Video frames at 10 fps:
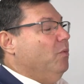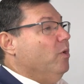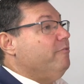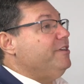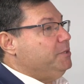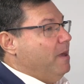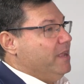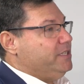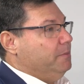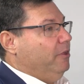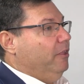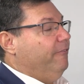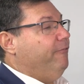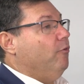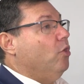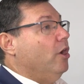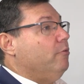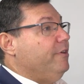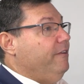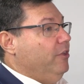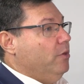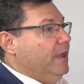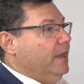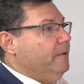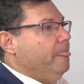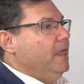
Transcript: were responsible for reviewing